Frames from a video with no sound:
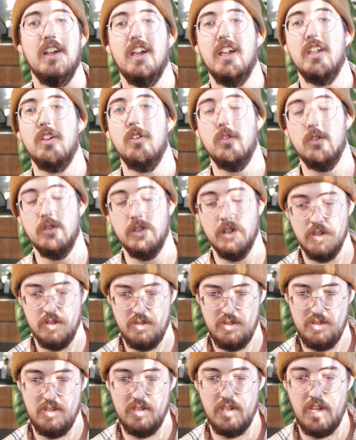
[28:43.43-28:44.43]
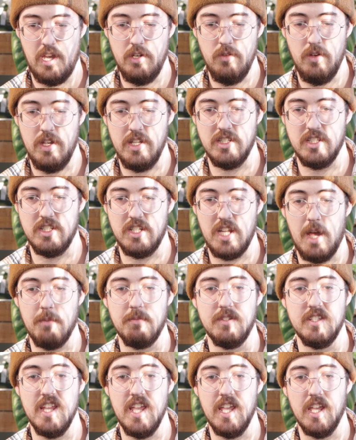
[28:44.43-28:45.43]
I Googled, how do I
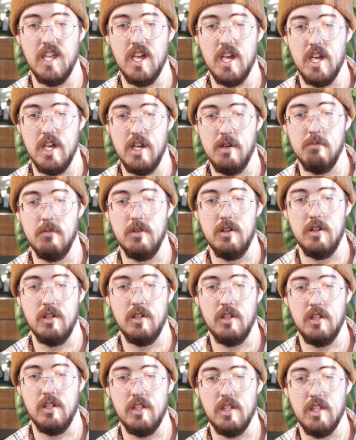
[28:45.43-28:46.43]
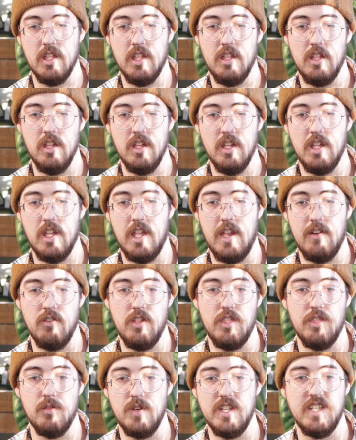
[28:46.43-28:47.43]
stop saying
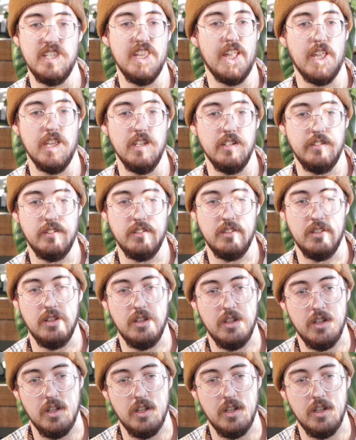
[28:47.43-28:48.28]
every 3 seconds?